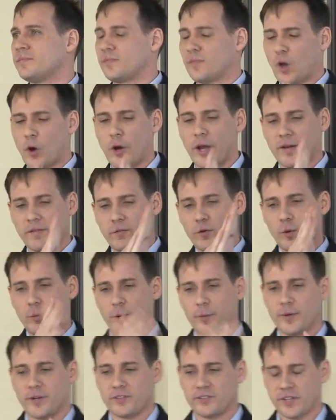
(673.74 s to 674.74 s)
Okay, four
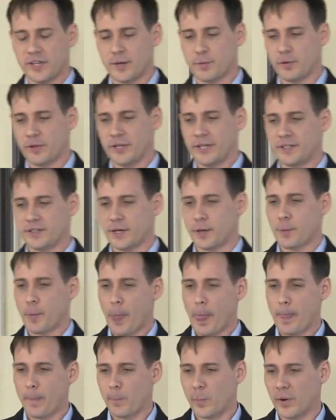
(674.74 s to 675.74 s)
more minutes. I got plenty of time.
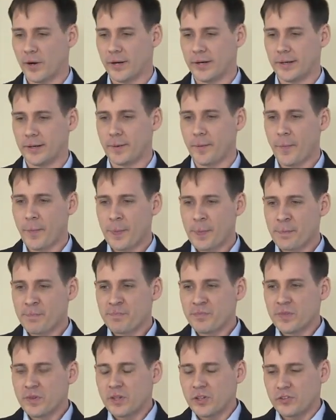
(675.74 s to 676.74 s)
Uh,
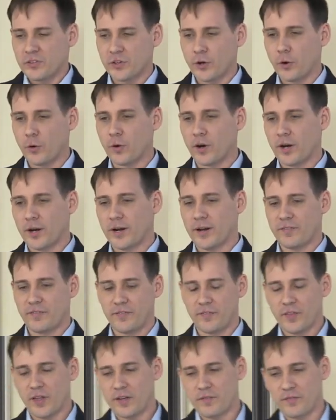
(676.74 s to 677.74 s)
so
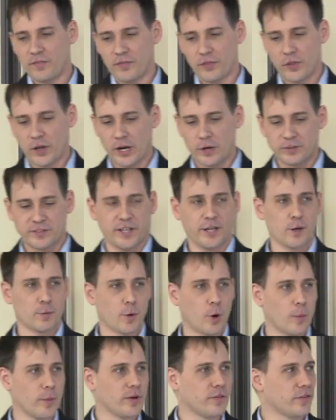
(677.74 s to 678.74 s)
I, thought I would take a
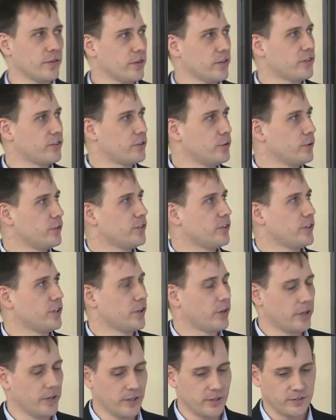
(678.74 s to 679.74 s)
moment for the students in
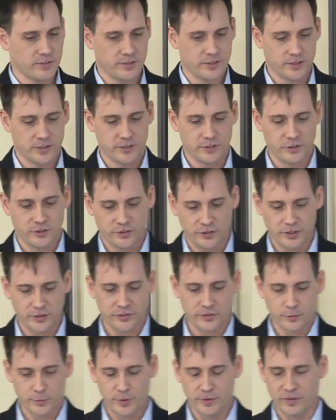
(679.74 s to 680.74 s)
the audience to just share
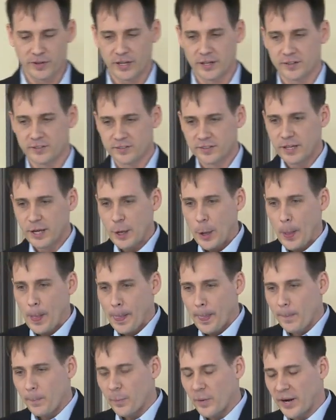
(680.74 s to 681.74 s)
some advice.
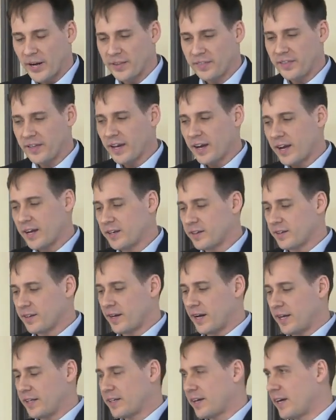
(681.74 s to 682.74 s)
I think I,
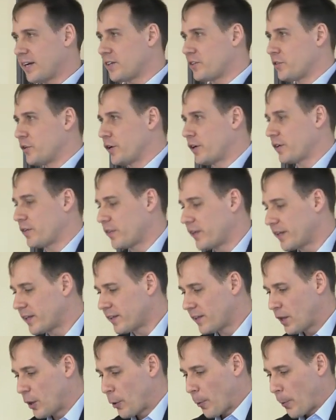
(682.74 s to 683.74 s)
I kind of took
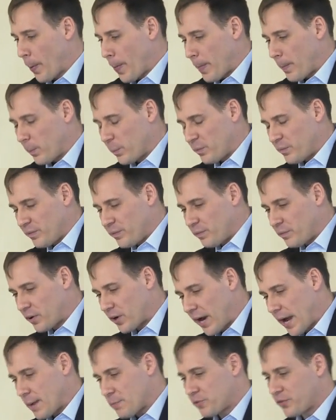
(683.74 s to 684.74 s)
like
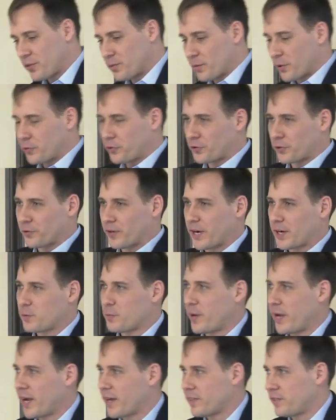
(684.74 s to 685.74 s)
perhaps the most direct
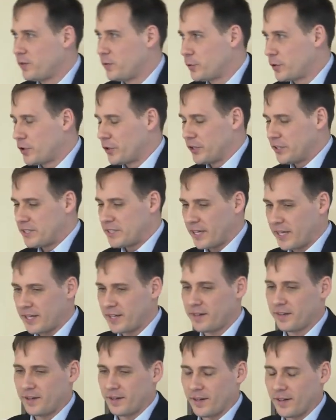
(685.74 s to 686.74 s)
path you could
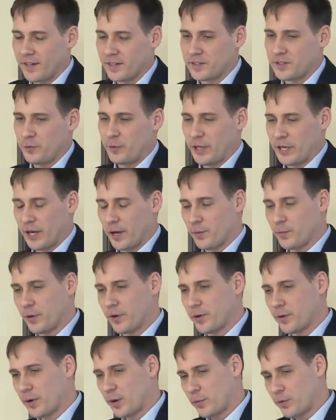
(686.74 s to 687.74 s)
take uh, to become
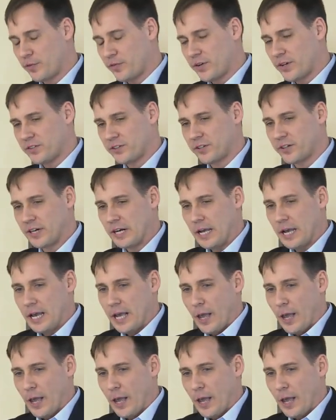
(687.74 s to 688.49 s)
a, a professor.